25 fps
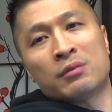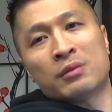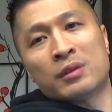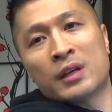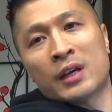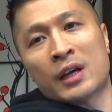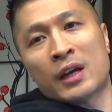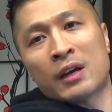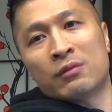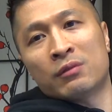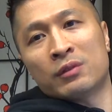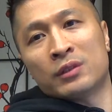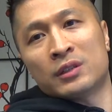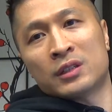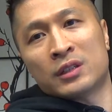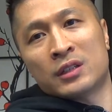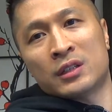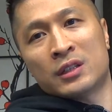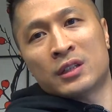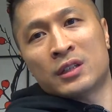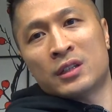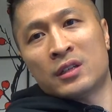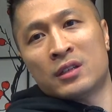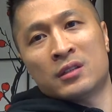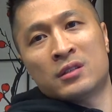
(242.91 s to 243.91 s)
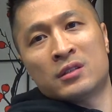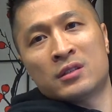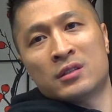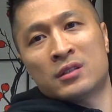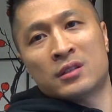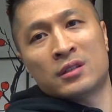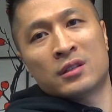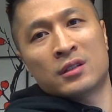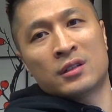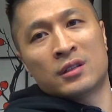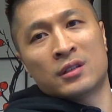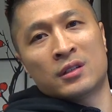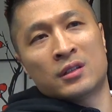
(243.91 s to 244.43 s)
we have with the kids,
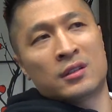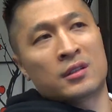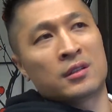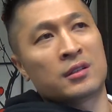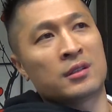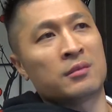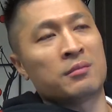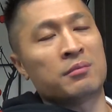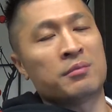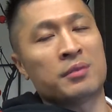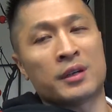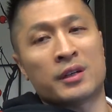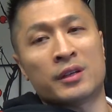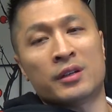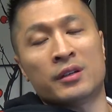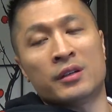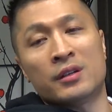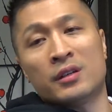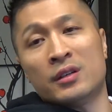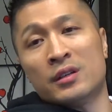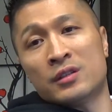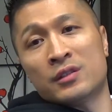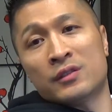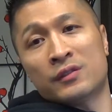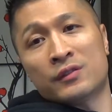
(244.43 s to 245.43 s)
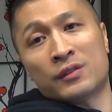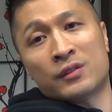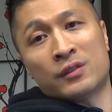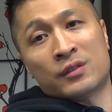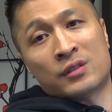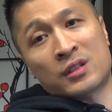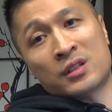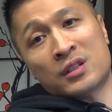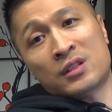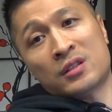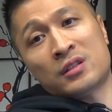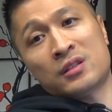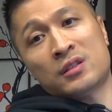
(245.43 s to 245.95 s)
the better it is for
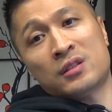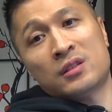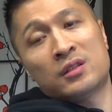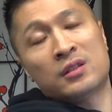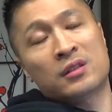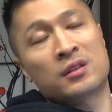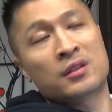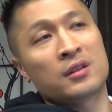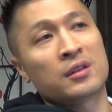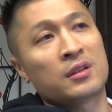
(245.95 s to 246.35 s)
us.